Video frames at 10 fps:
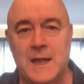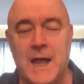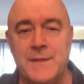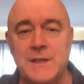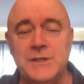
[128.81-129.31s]

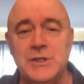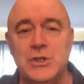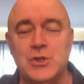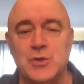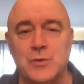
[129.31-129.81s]
and this
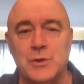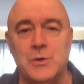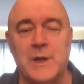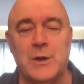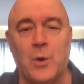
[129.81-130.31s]
is
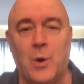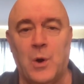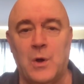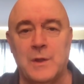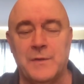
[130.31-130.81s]
true in
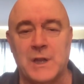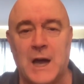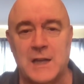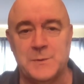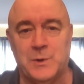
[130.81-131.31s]
all of the
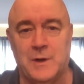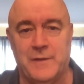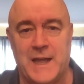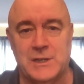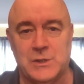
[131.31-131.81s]
gospel
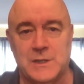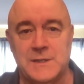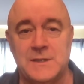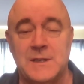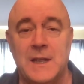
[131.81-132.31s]

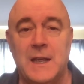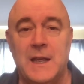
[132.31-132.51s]
evangelists